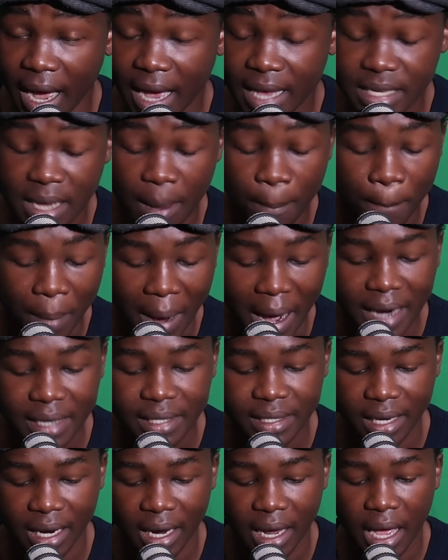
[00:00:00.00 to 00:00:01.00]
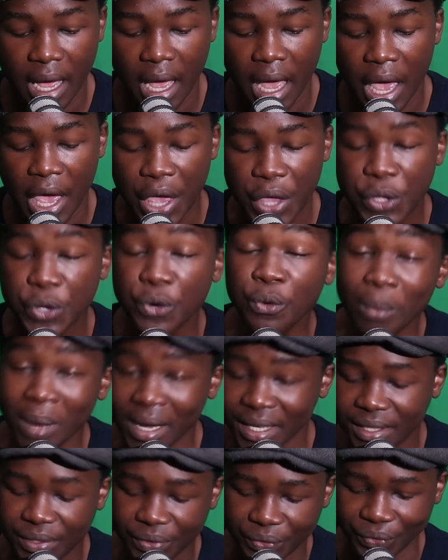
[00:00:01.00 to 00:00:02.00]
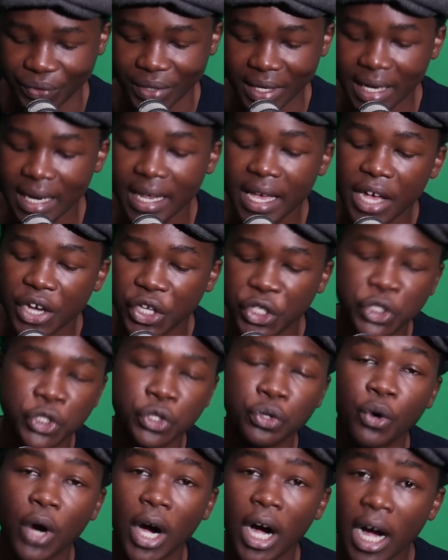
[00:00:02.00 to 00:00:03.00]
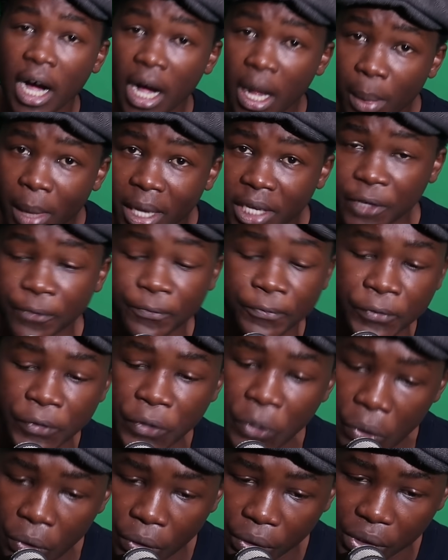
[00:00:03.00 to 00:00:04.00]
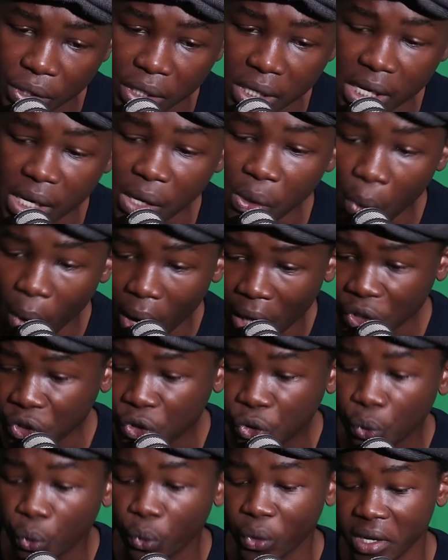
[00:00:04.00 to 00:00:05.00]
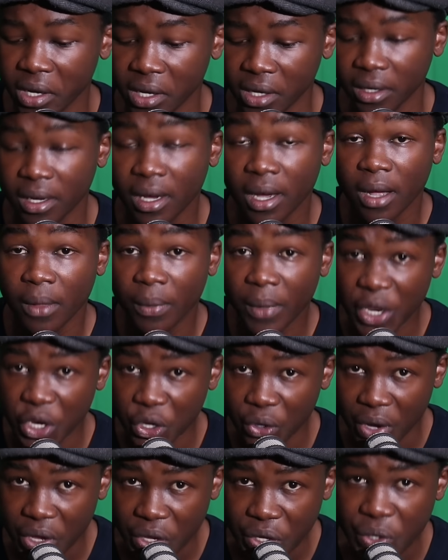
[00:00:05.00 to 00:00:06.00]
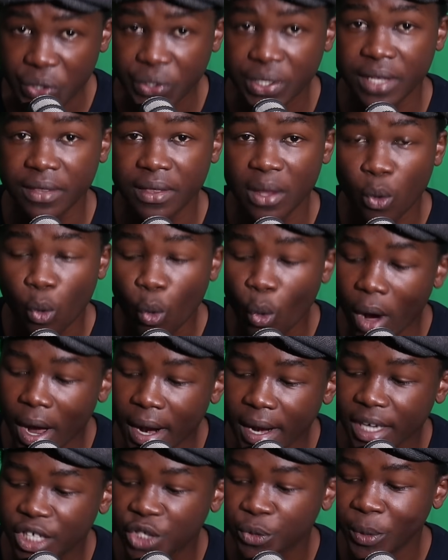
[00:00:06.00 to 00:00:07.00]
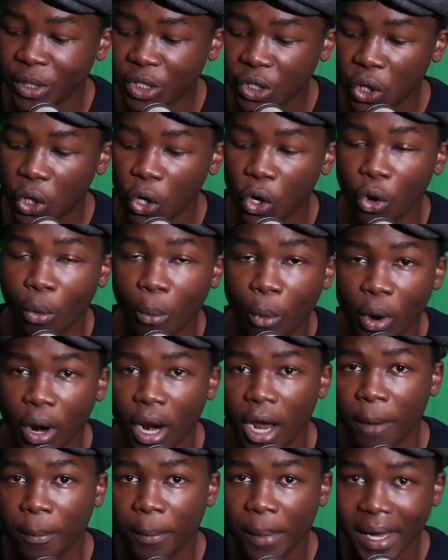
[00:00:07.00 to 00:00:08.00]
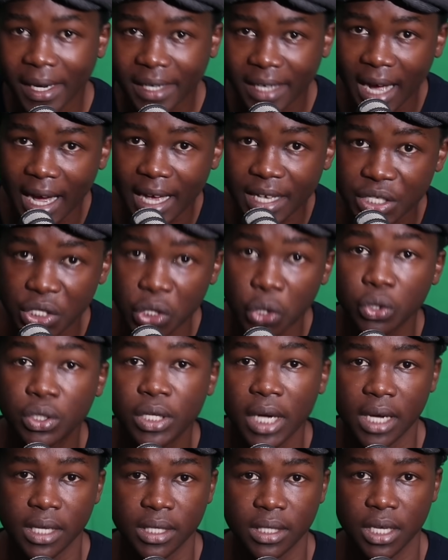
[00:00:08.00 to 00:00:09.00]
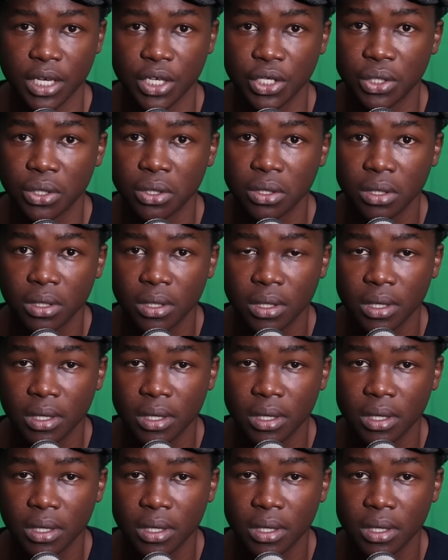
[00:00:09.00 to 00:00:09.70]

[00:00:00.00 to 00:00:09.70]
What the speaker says: as a punter, you must really ensure that if you really want to win, then you're using the OneXBet global app that has no taxation.